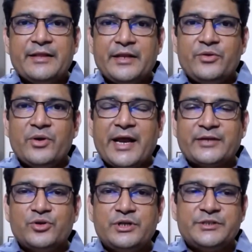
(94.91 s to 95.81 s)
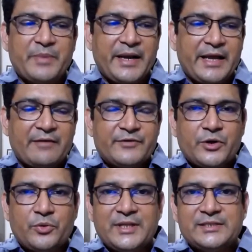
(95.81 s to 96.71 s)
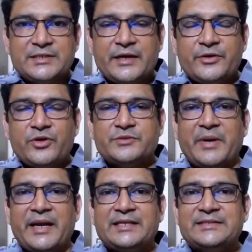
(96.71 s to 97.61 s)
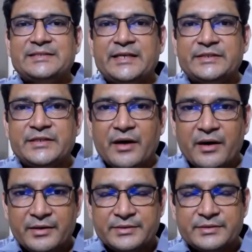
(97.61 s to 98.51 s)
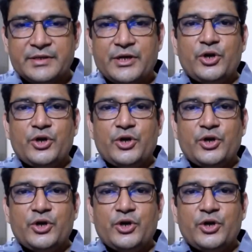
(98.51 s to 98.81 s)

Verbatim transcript: then you are actually spending after 12th standard, you are spending six years